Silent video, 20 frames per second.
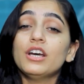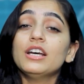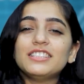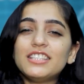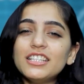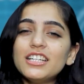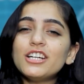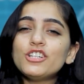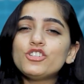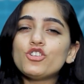
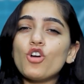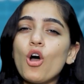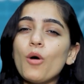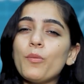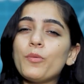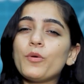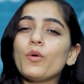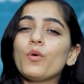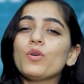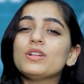Their
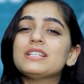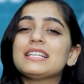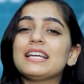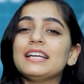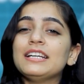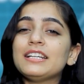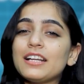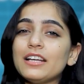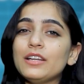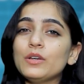job roles
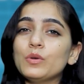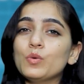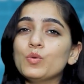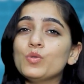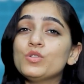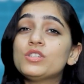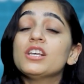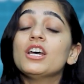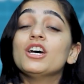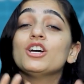
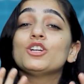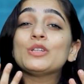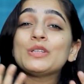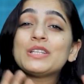includes